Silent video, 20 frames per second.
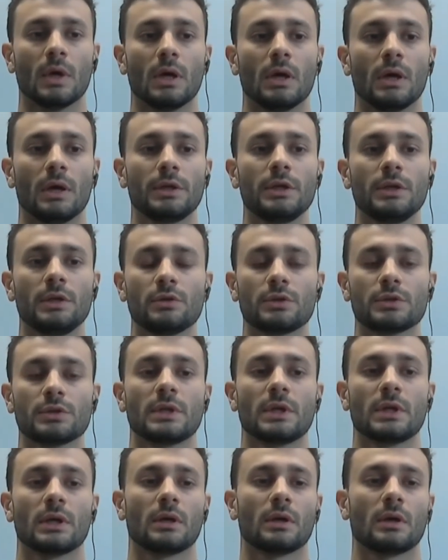Here is
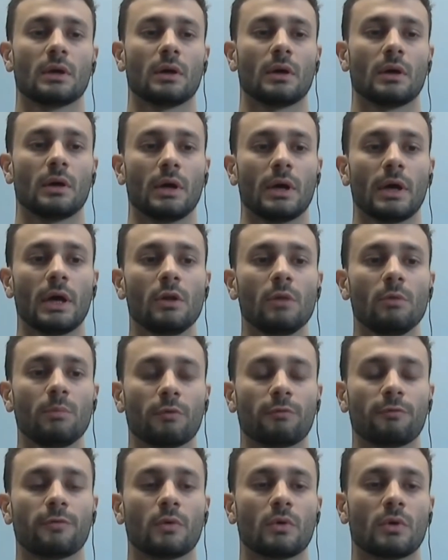the
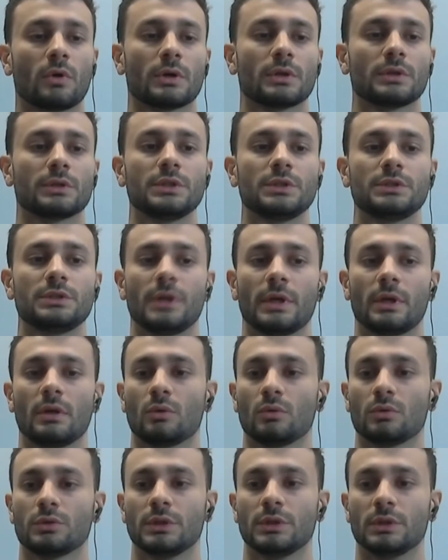help for
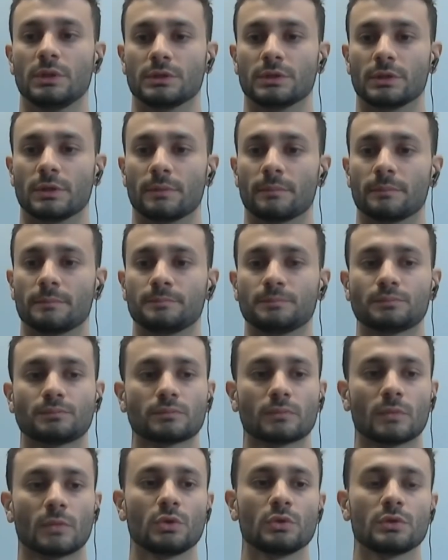DDL utility,
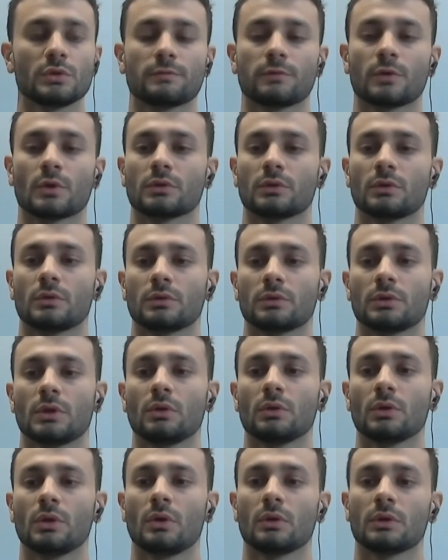used for
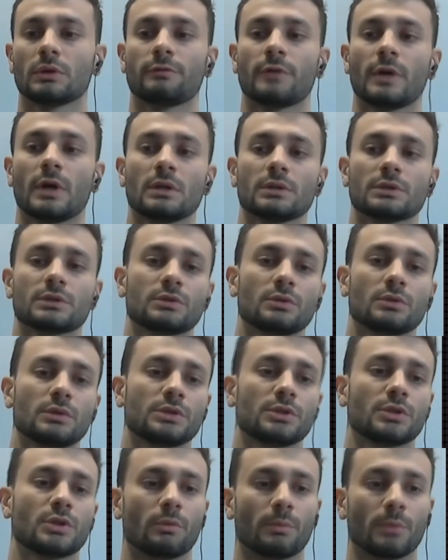download files to the
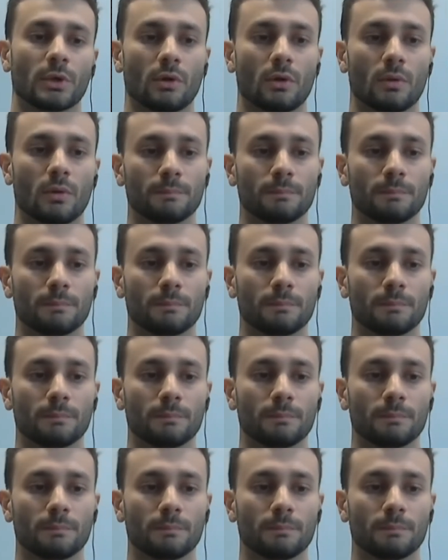terminal.